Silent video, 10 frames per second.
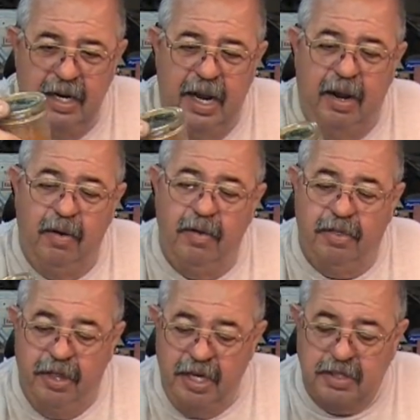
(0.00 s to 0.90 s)
Now,
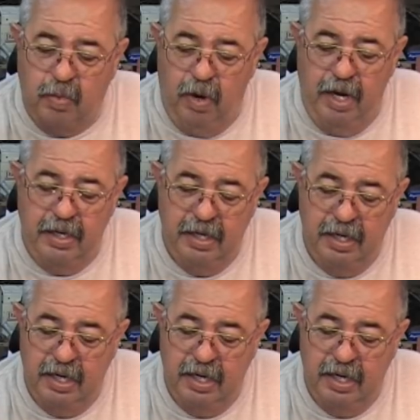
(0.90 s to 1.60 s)
this one